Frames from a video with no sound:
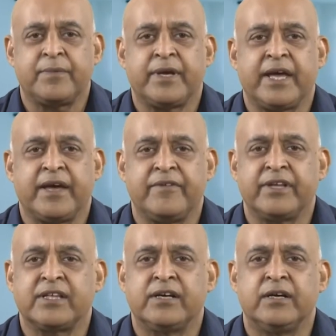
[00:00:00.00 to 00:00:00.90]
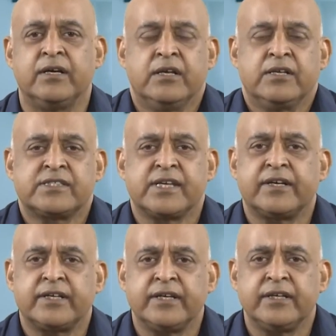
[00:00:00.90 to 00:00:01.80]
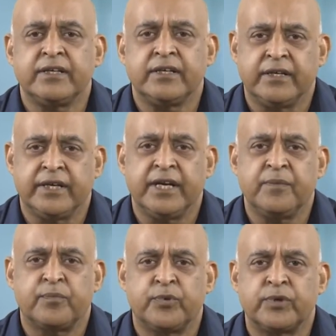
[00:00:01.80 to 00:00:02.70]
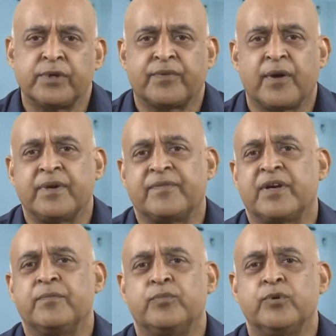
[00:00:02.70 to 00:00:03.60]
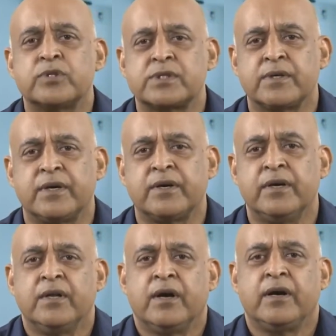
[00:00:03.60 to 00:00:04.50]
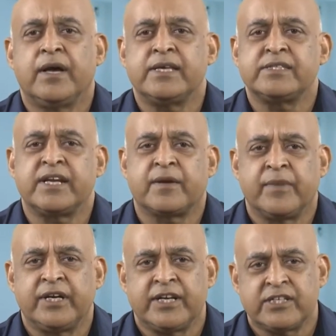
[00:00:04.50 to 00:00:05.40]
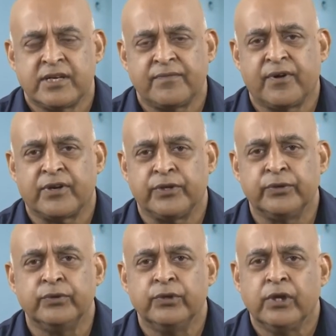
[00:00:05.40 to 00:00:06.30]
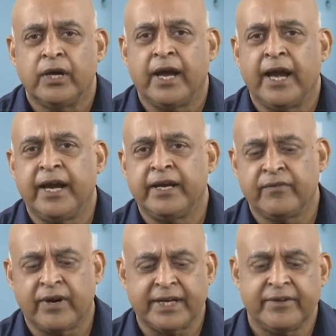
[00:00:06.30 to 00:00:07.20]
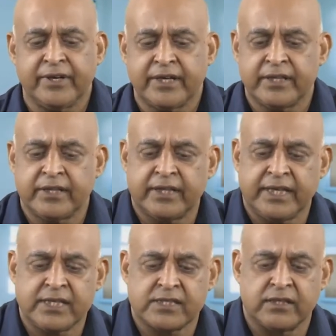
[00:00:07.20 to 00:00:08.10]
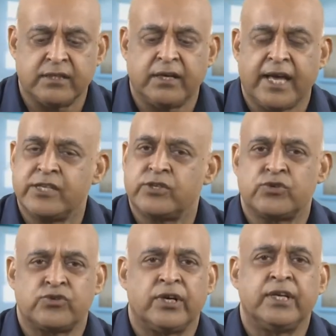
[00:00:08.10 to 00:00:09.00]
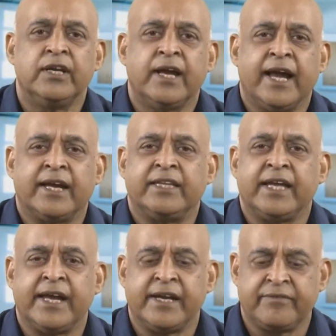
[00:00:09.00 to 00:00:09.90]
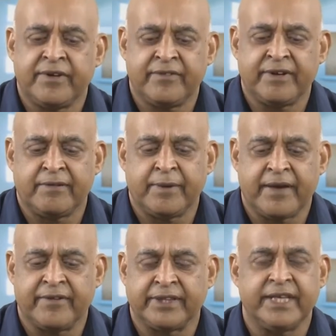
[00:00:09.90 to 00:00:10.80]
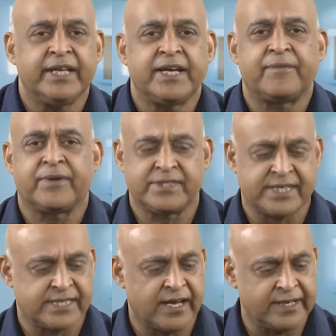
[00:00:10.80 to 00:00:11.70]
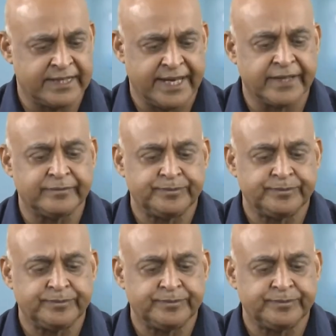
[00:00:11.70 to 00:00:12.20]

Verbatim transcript: be having the certain uh, input from different books uh, uh, as a recommendation for you, uh, and whatever uh, these uh, as usual at the end we will be having the references are there.